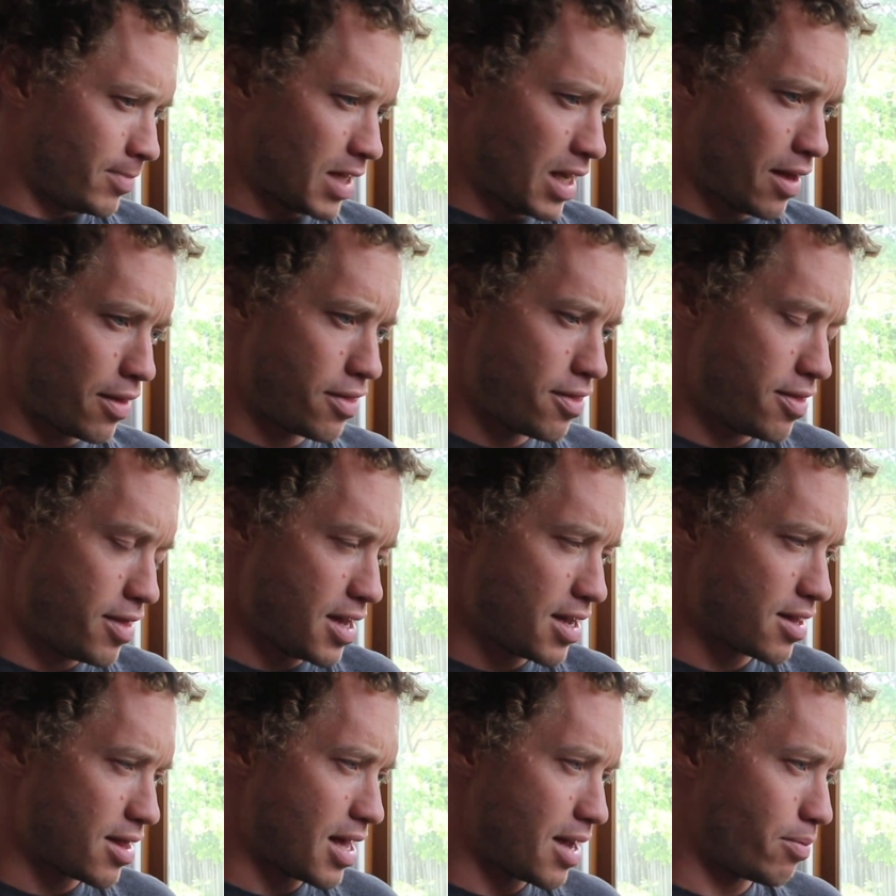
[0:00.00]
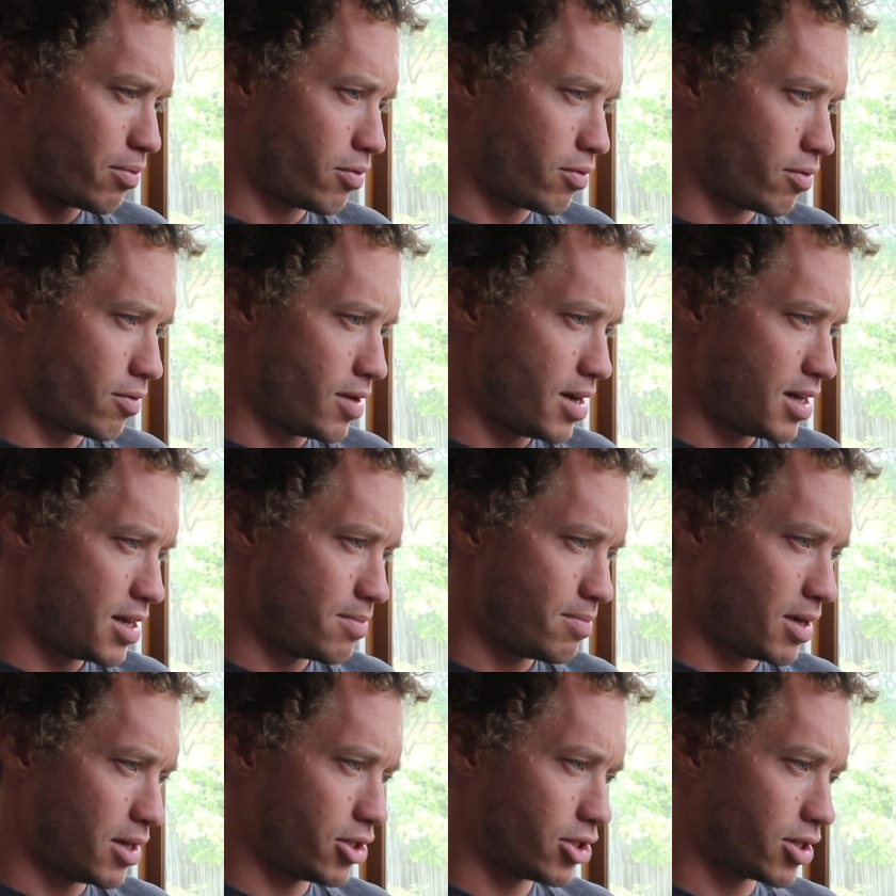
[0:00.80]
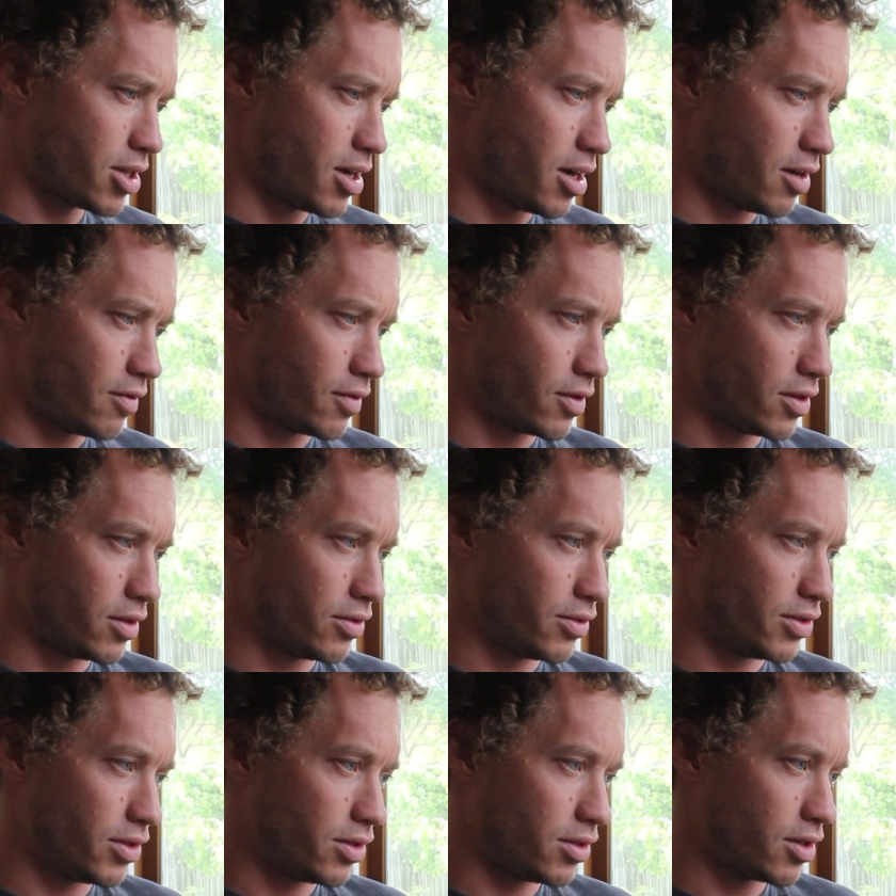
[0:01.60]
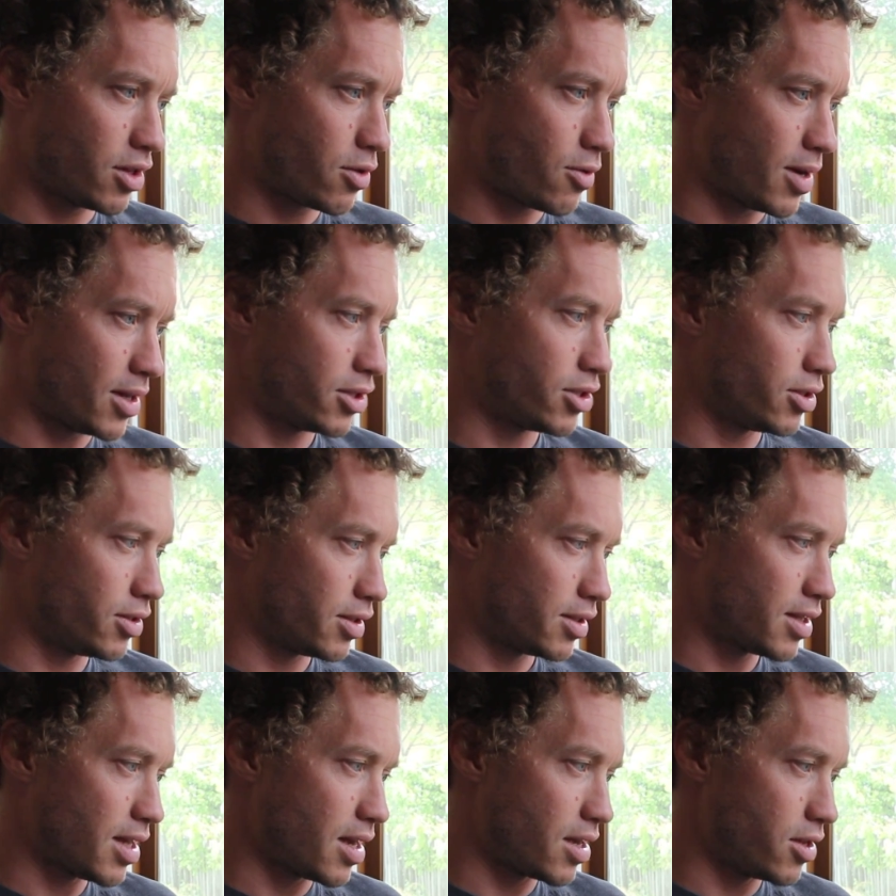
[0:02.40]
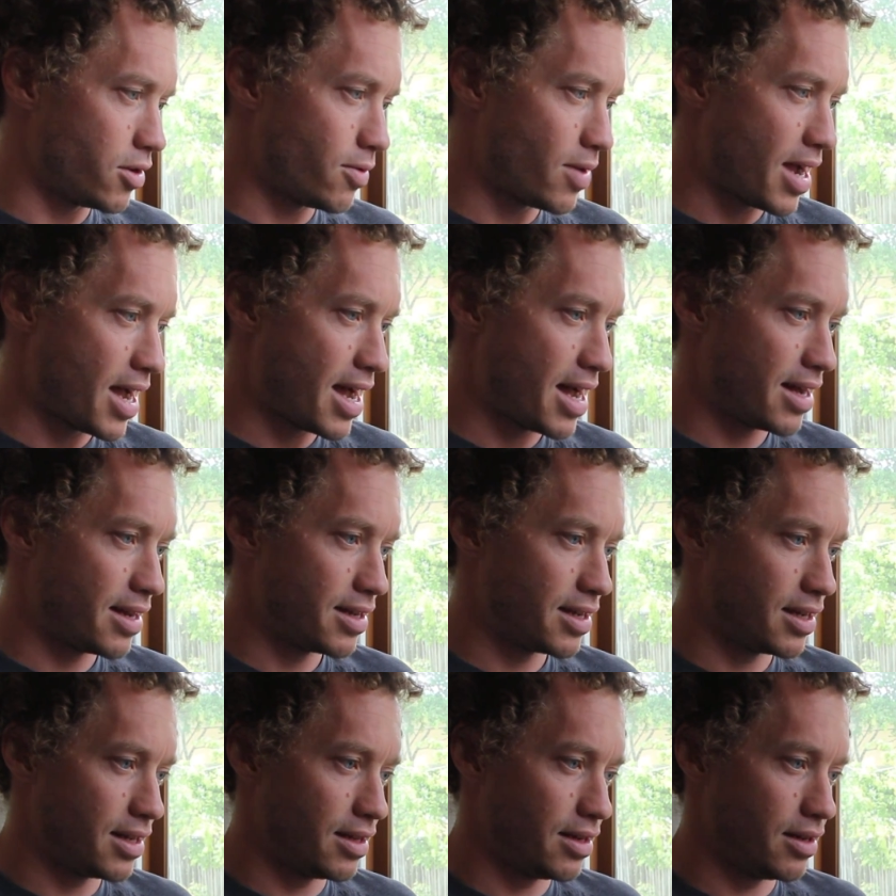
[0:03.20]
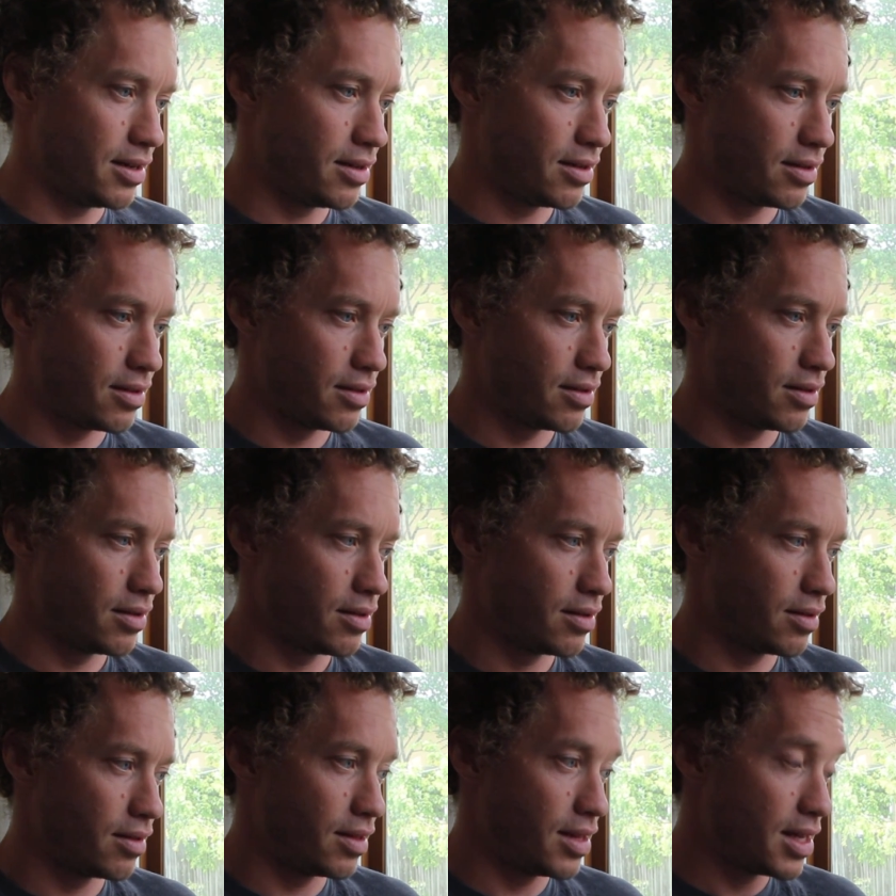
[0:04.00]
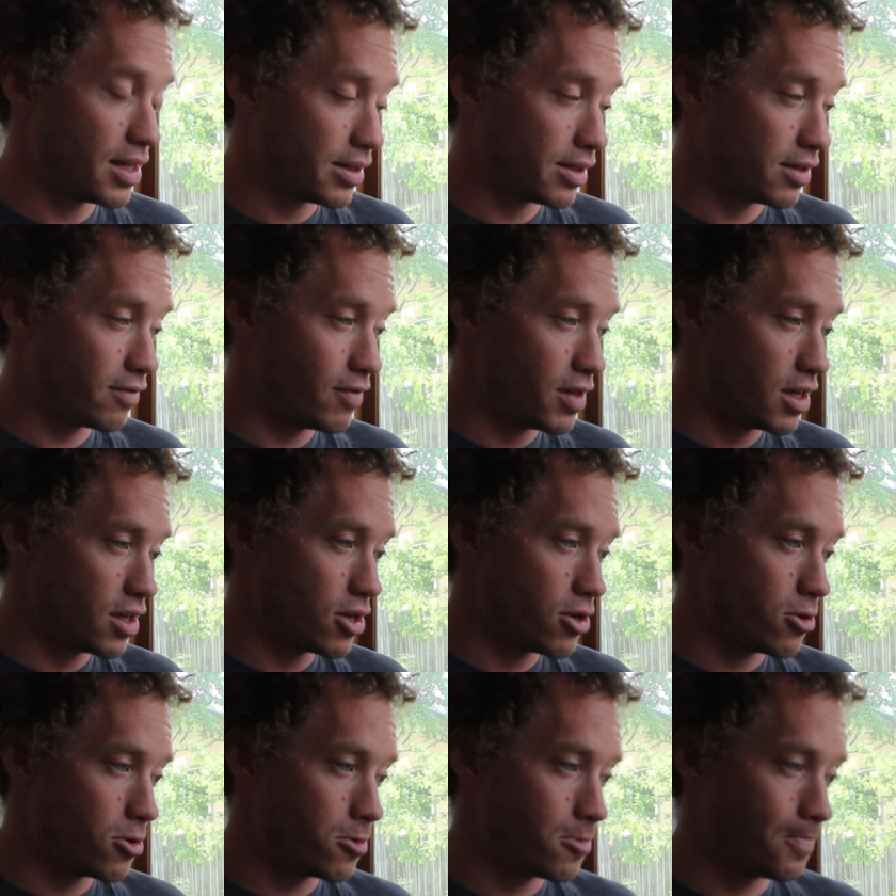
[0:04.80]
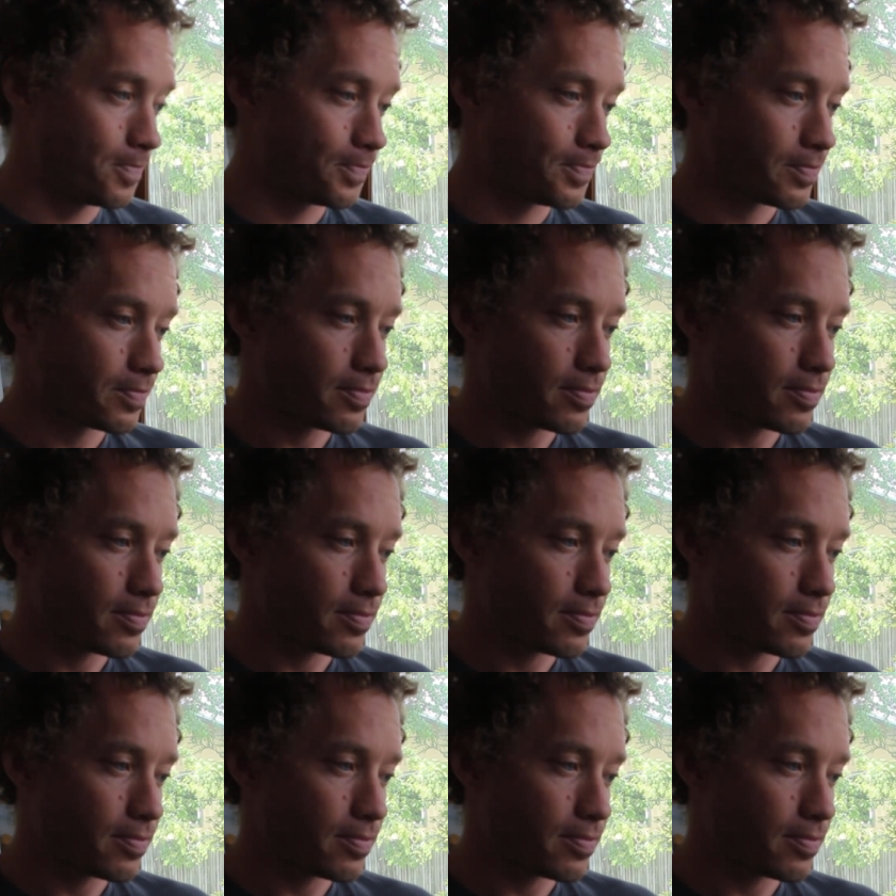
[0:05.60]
I think that pretty much covers the questions that you had in this video.